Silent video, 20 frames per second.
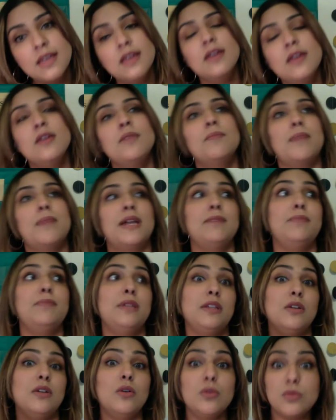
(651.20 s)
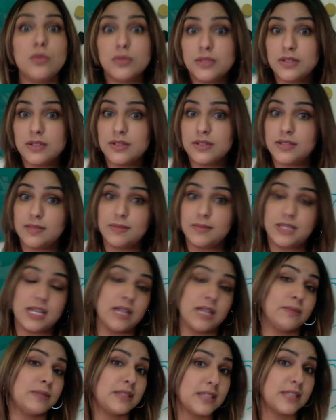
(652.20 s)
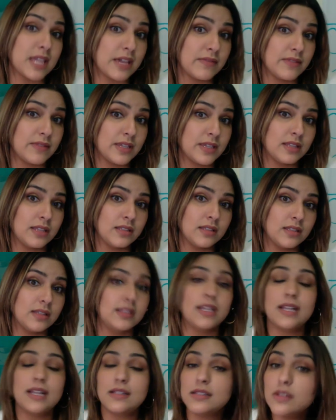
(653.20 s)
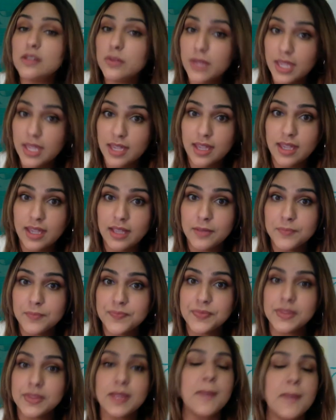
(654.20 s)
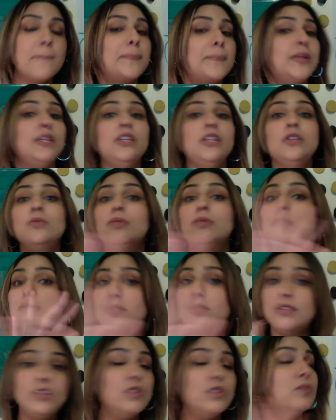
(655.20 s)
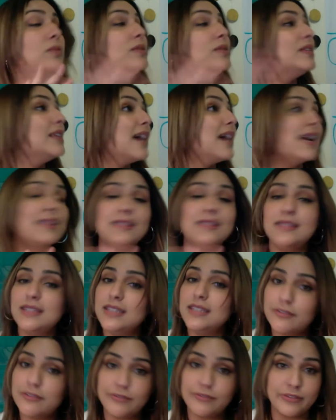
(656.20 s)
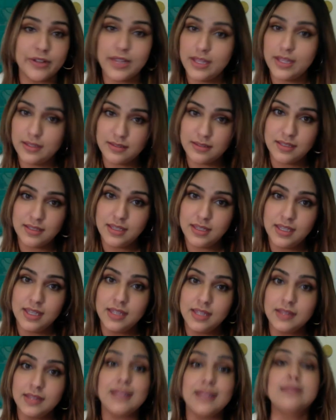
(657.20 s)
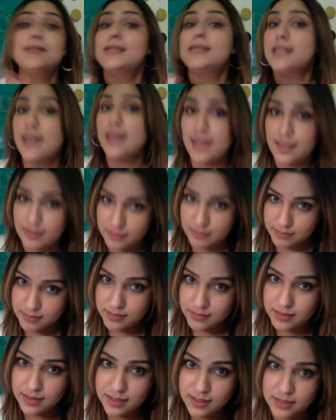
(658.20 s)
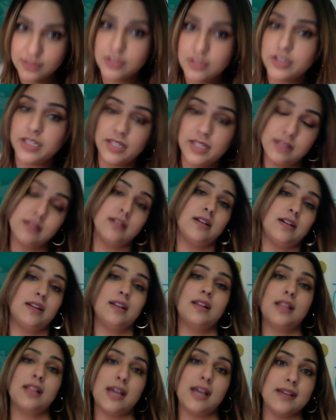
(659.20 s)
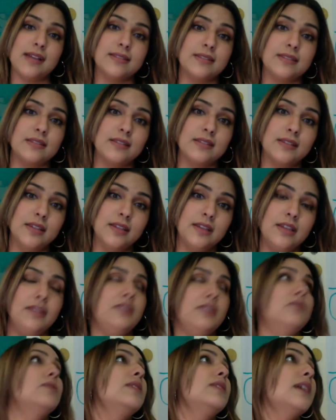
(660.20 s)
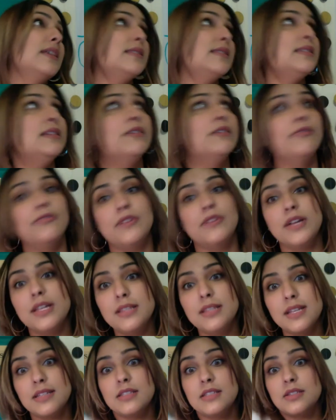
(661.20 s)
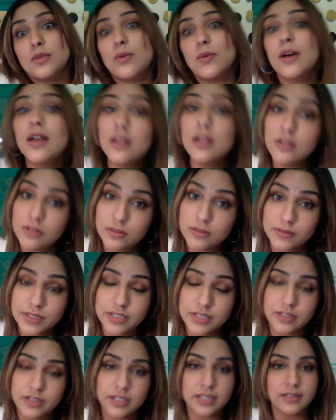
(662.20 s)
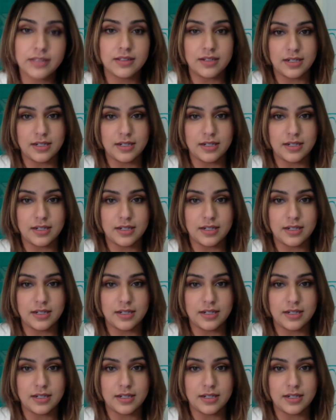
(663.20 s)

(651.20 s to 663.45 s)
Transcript: might be older, sometimes 7. That's okay. But you will not see a friend that's 10 in your kindergarten class. You will not see a friend that's 12 in your kindergarten